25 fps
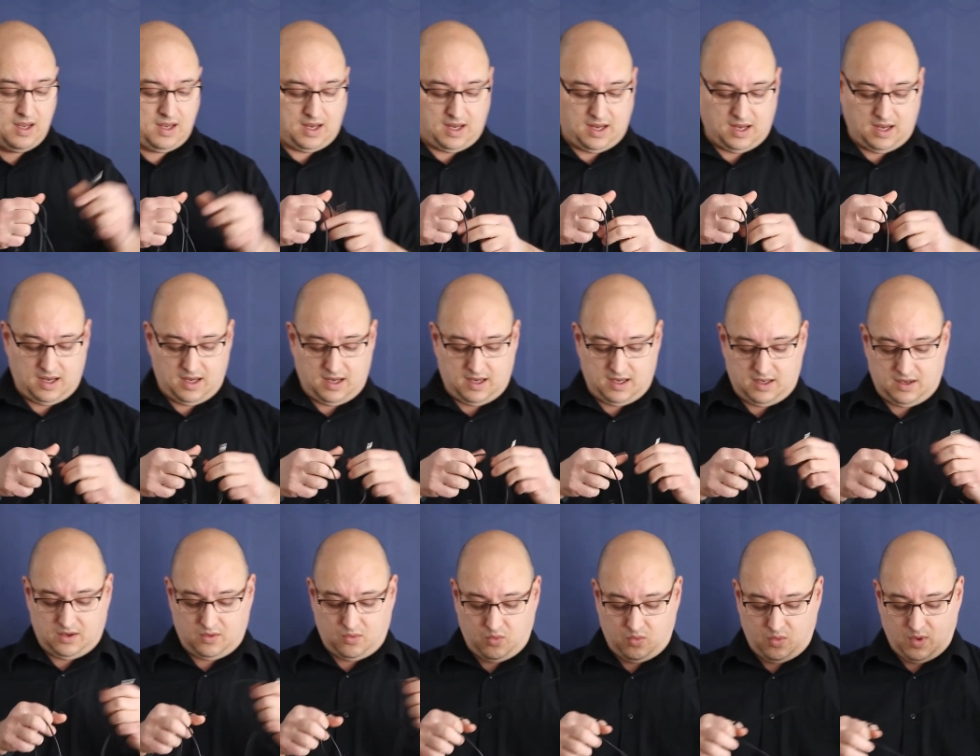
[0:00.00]

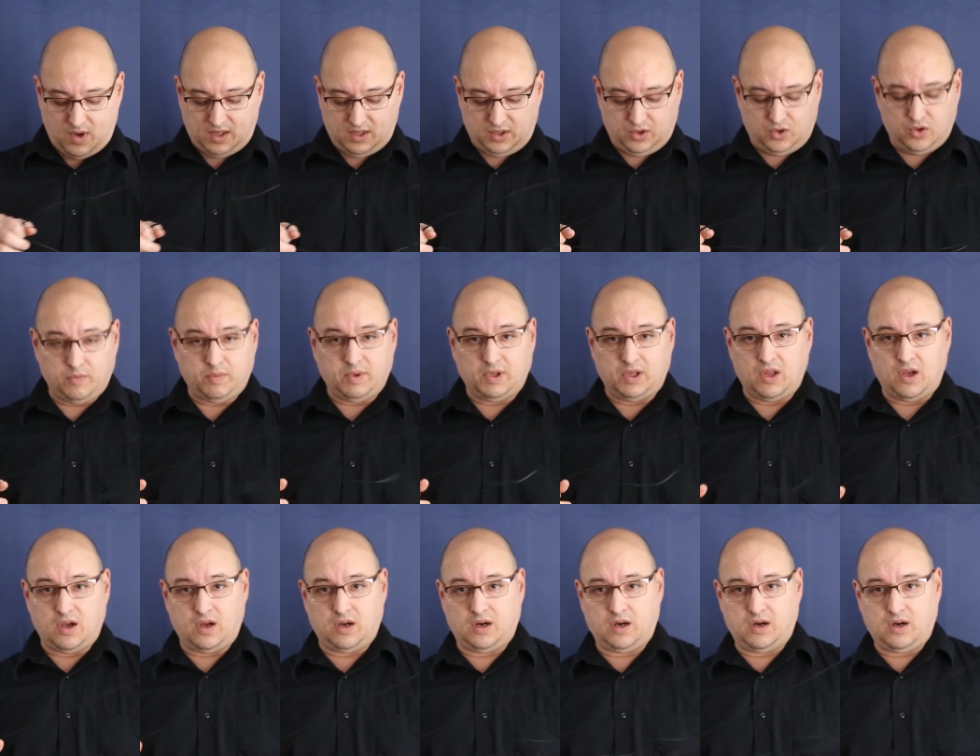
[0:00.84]
And while it could be
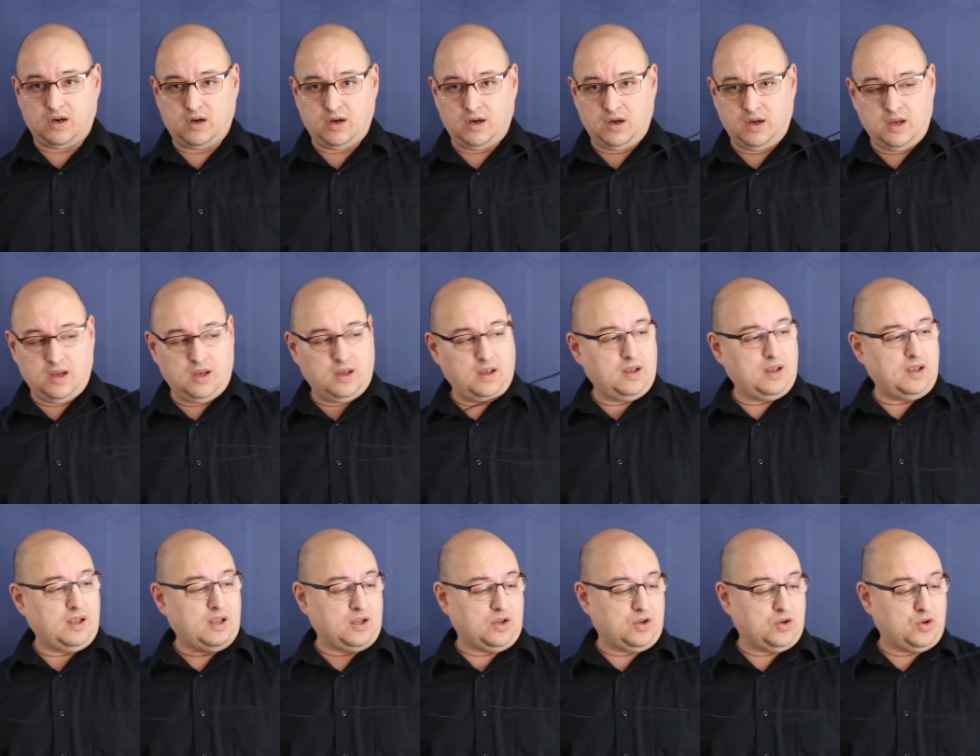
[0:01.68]
longer,
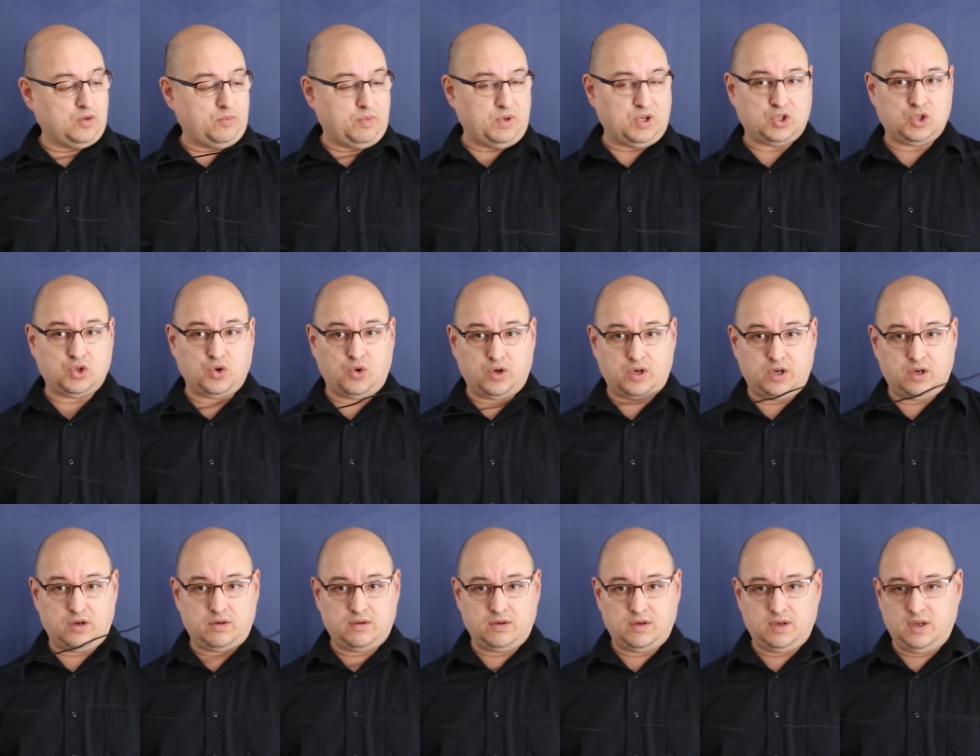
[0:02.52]
it could be
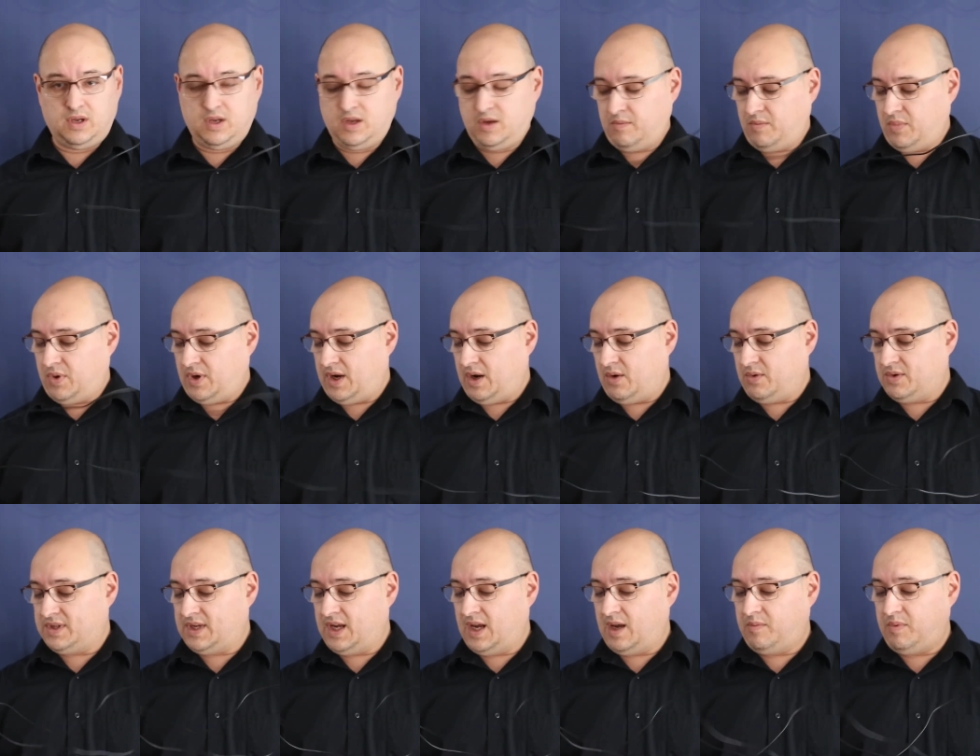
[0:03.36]
shorter, but I
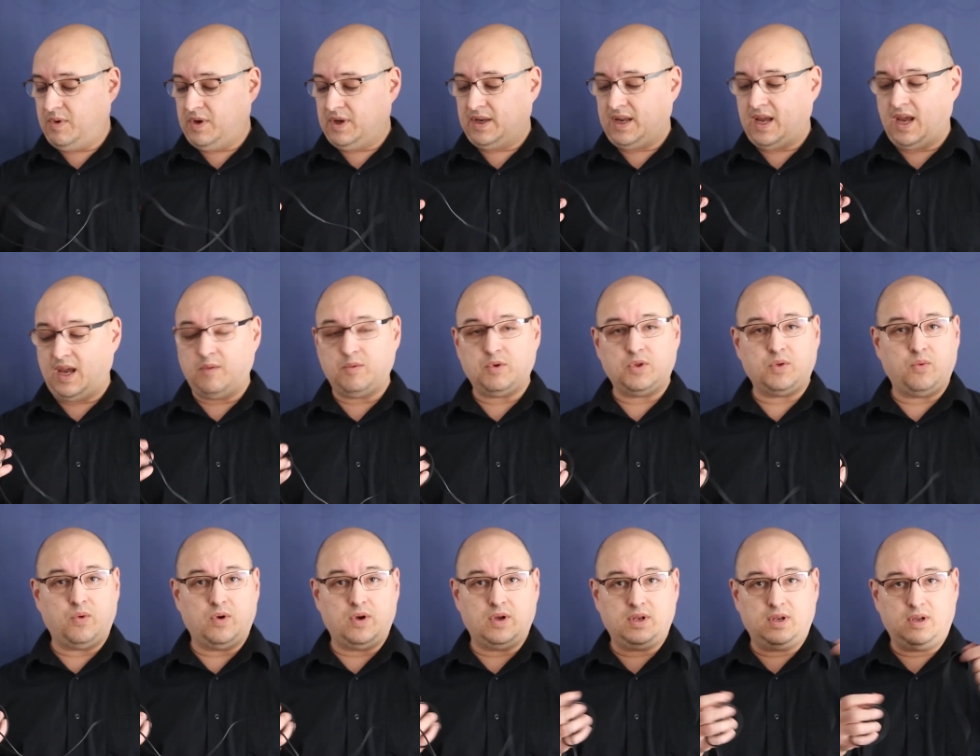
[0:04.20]
was happy it came with
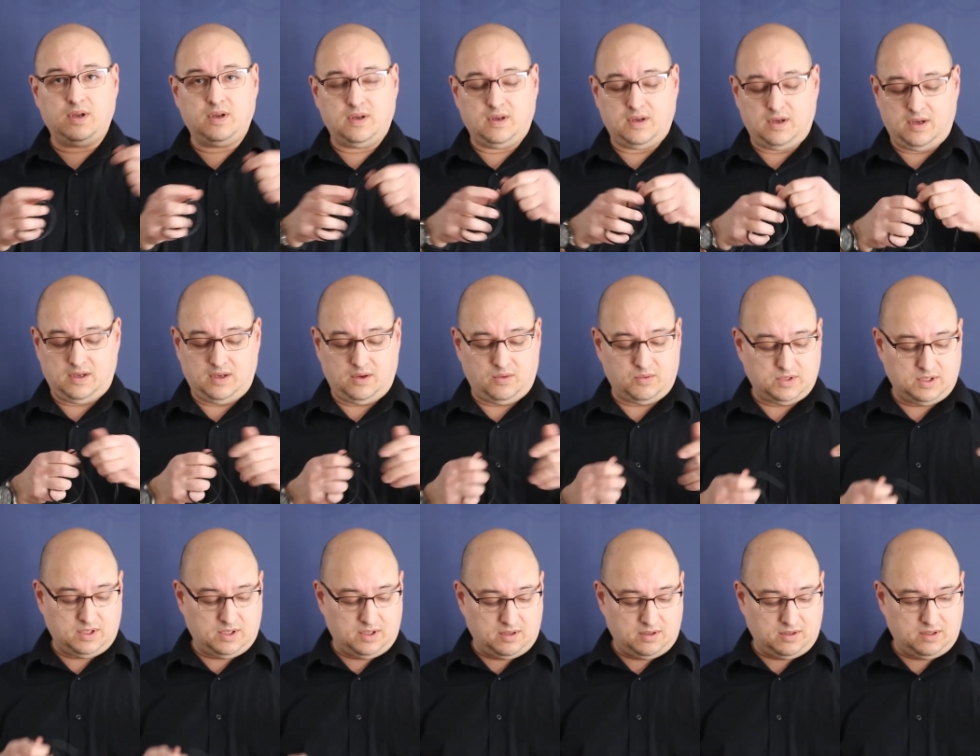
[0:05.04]
one. It was
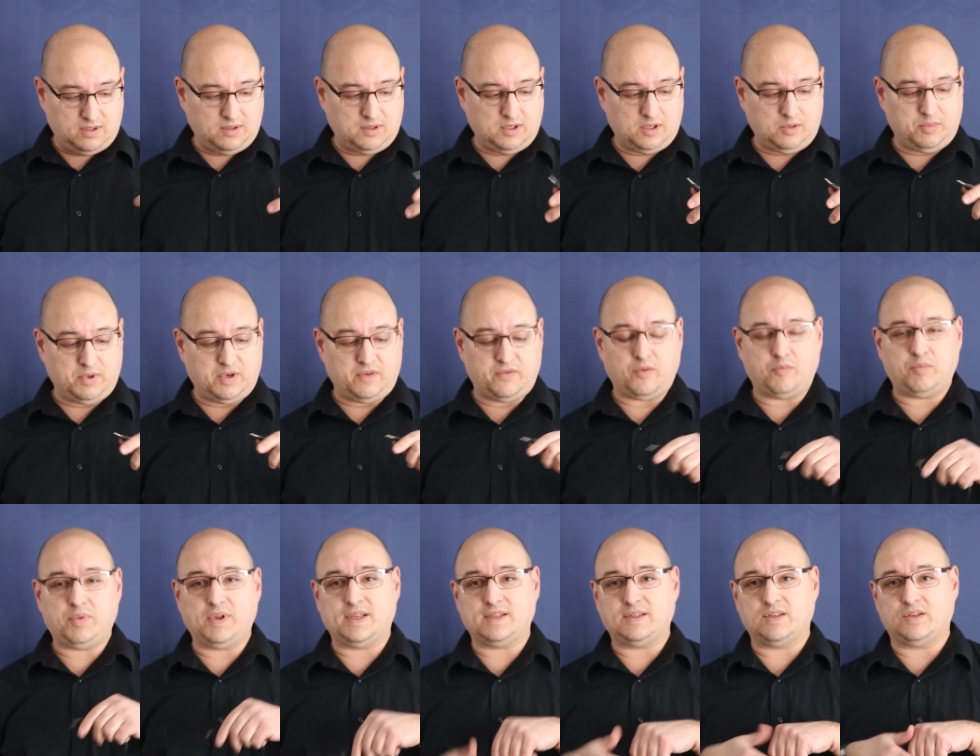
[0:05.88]
a little bit of a
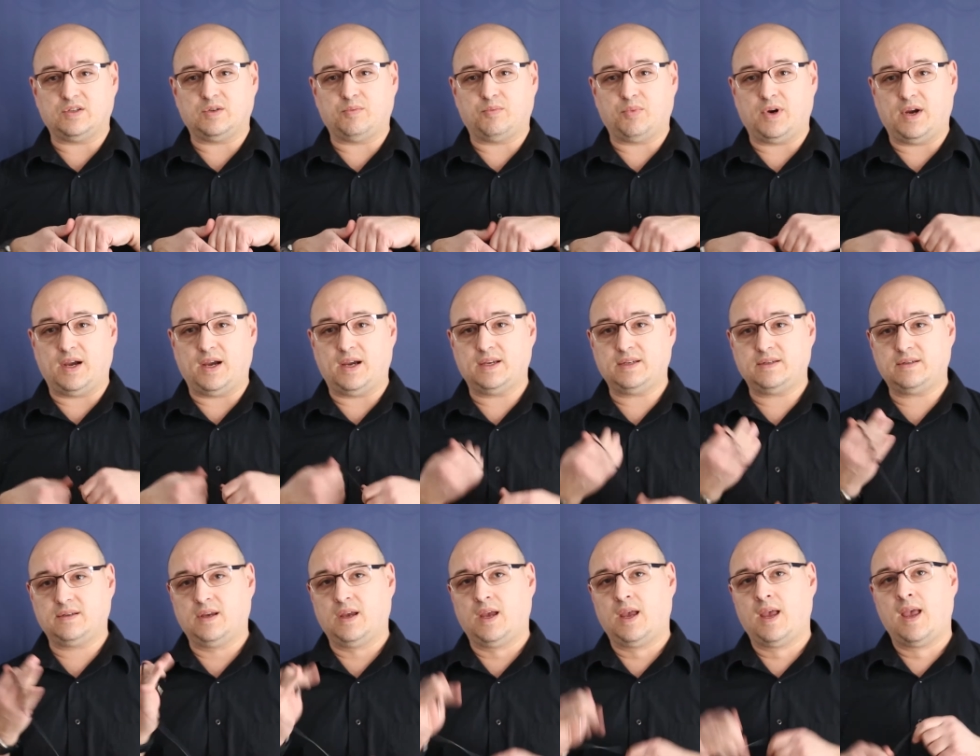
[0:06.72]
pleasant
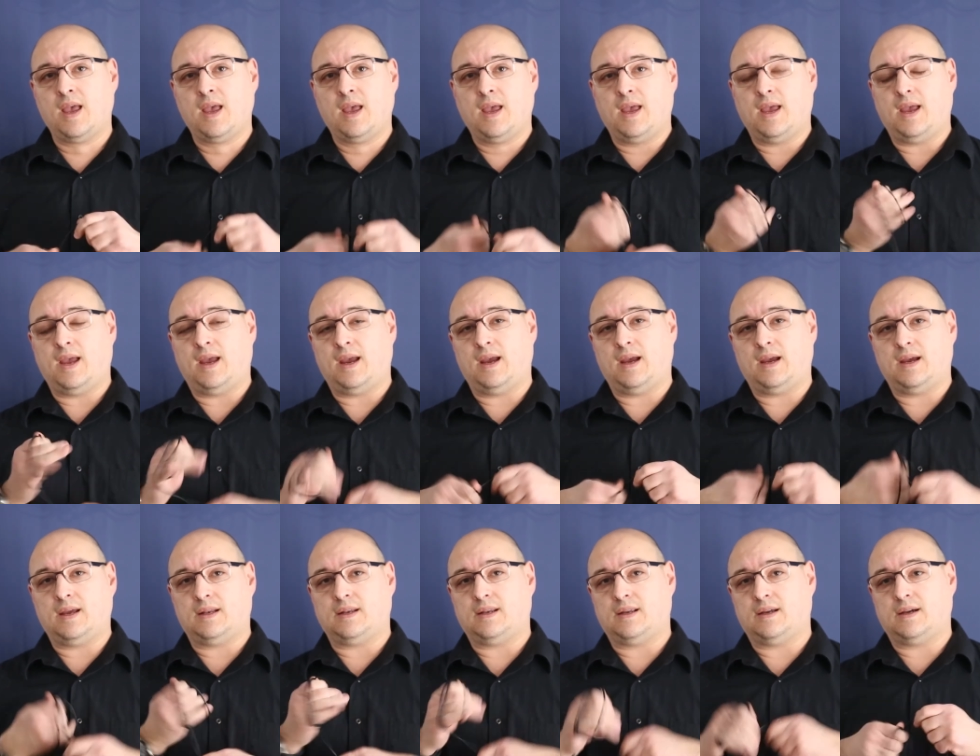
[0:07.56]
surprise.
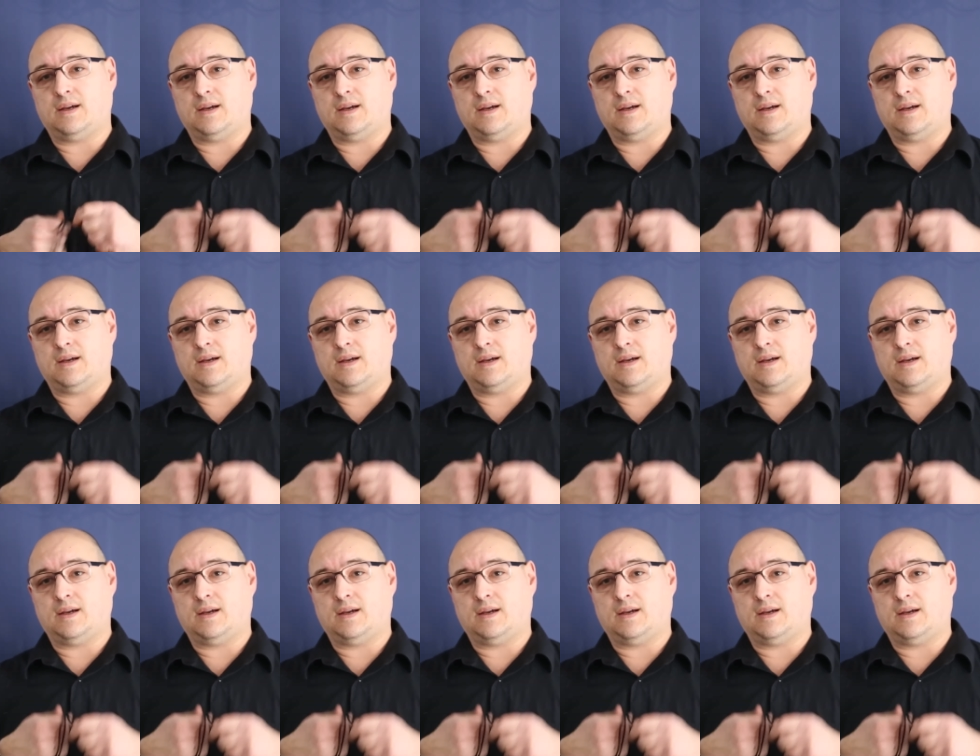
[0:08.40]
And